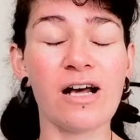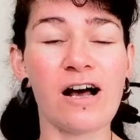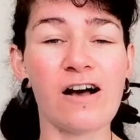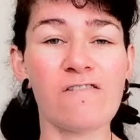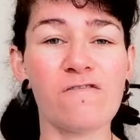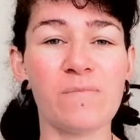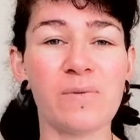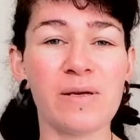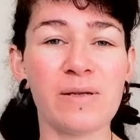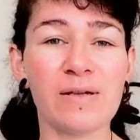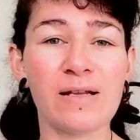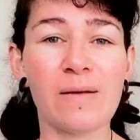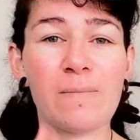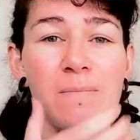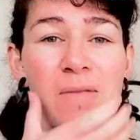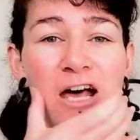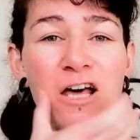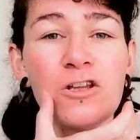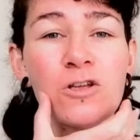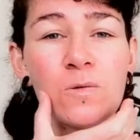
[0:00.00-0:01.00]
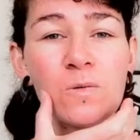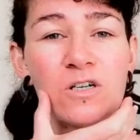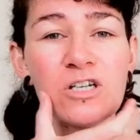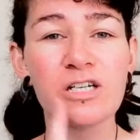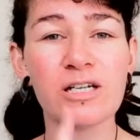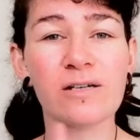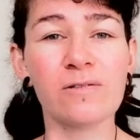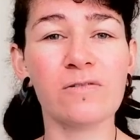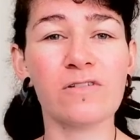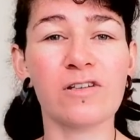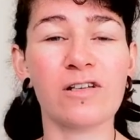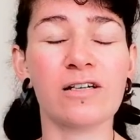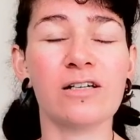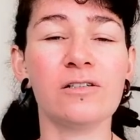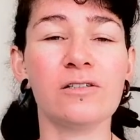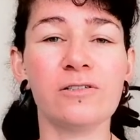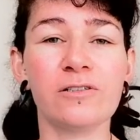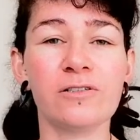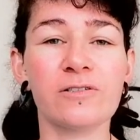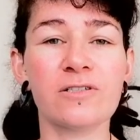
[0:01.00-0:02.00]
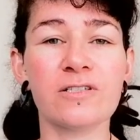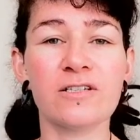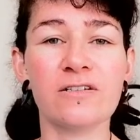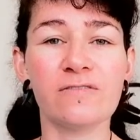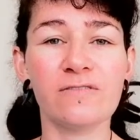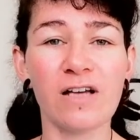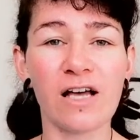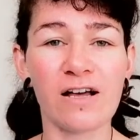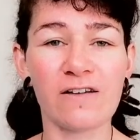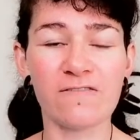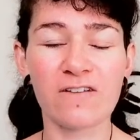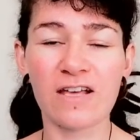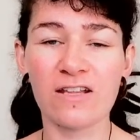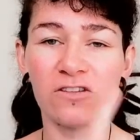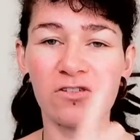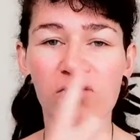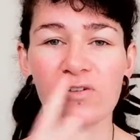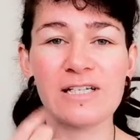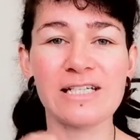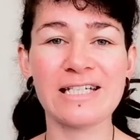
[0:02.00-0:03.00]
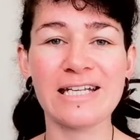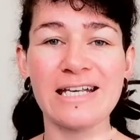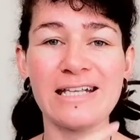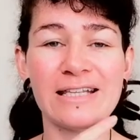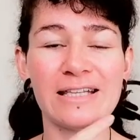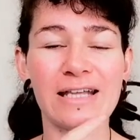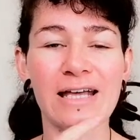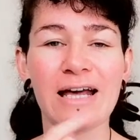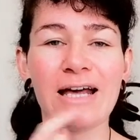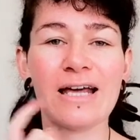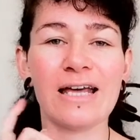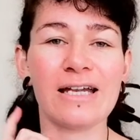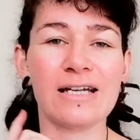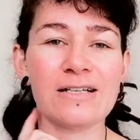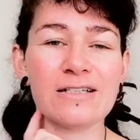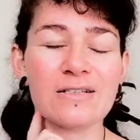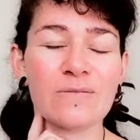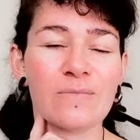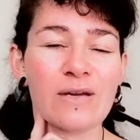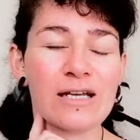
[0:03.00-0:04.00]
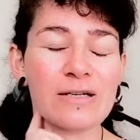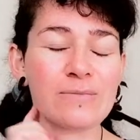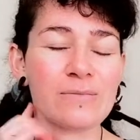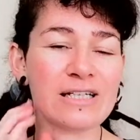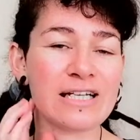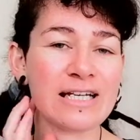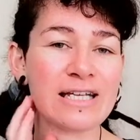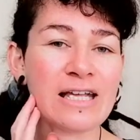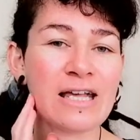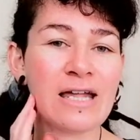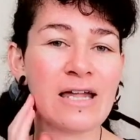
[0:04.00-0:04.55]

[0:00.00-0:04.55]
I've been mouthwashing with colloidal silver. I've had 3 teeth out and it's made my